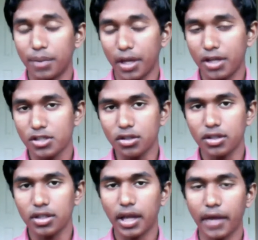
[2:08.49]

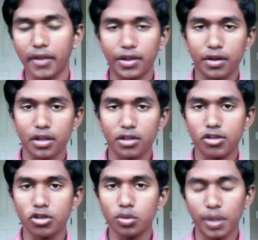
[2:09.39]
patient, and then there's a
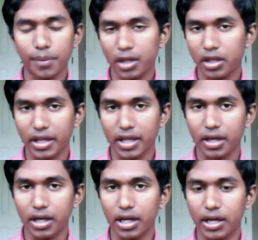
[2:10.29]
tube that
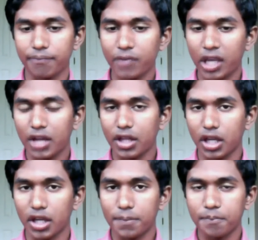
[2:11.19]
basically
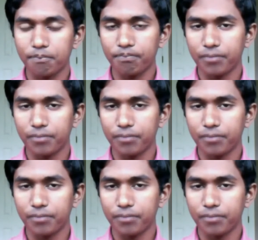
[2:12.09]
that